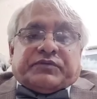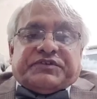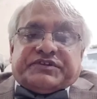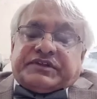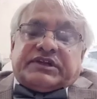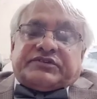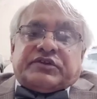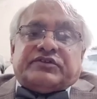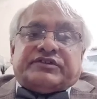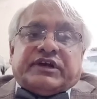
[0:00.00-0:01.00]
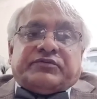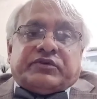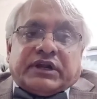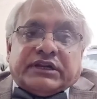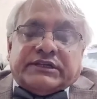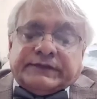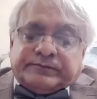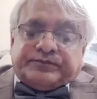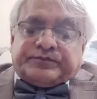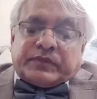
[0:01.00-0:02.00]
Professor Sir Zafar
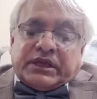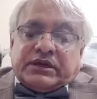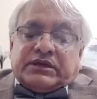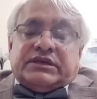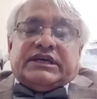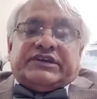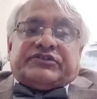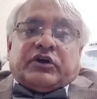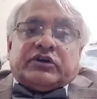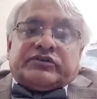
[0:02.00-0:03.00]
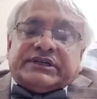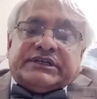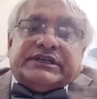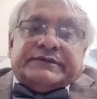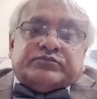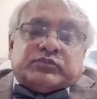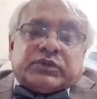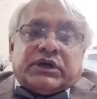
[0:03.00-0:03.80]
Ali. He has already